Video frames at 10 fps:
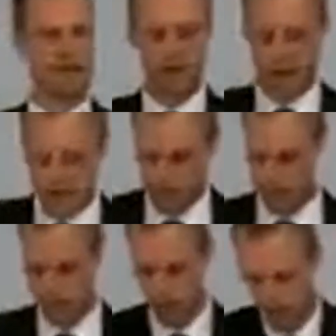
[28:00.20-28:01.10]
time with
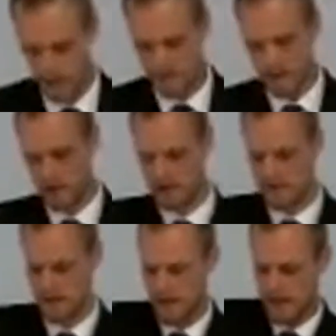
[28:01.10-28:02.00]
the Lord, and so
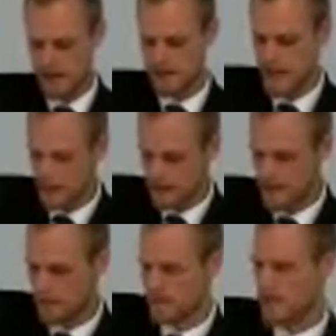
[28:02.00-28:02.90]
he's he's taking
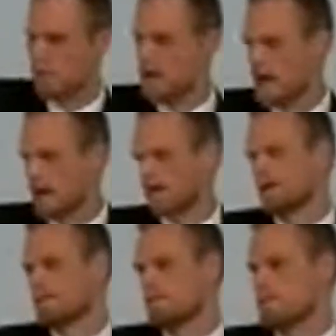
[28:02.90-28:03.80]
time to get back.
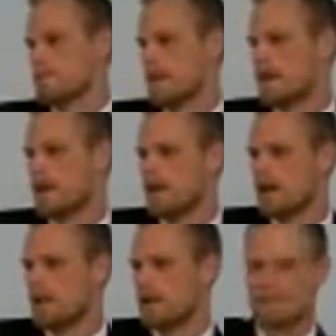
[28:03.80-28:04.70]

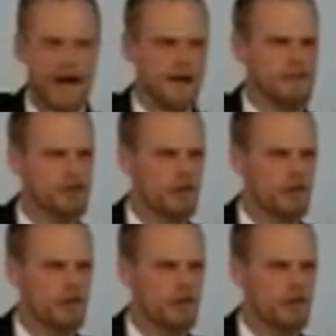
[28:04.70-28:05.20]
But as time goes